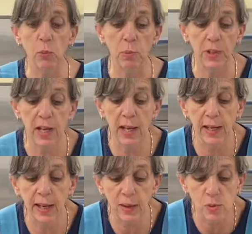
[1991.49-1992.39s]
We'll be
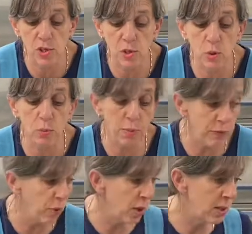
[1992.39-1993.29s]
heading out soon
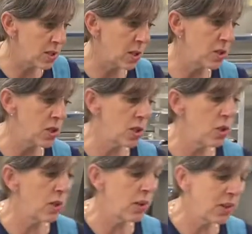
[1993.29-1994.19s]
before it starts to
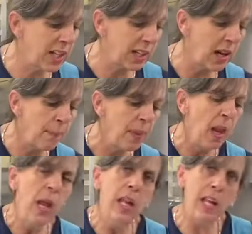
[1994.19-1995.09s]
thicken up.
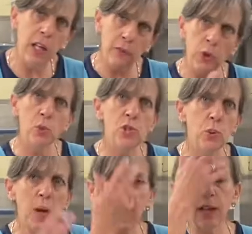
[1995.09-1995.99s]
If you do
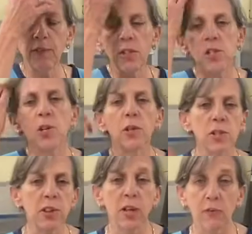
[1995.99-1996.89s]
have it start to
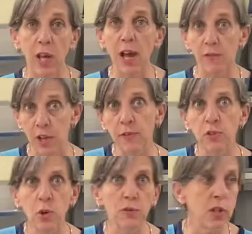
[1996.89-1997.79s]
thicken, if you have
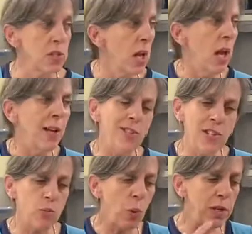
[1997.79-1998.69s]
leftovers,
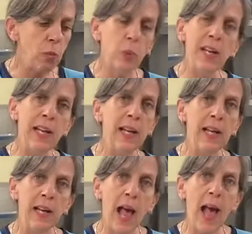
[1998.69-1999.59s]
just when you reheat
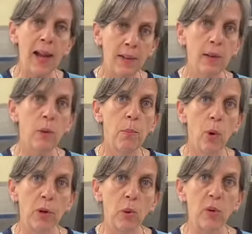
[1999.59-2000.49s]
it, add a little
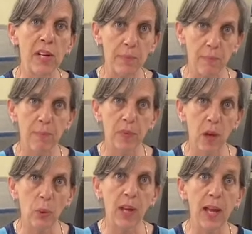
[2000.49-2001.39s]
more cream,
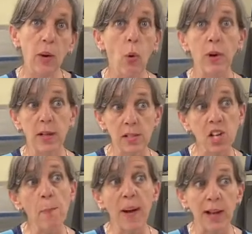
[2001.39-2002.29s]
okay? Or and
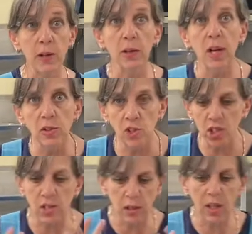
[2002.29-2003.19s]
some butter, and
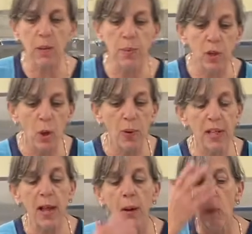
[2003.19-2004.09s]
just keep it going
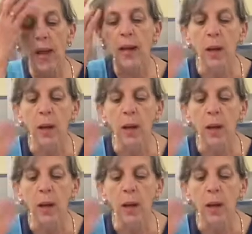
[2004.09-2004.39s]
that way.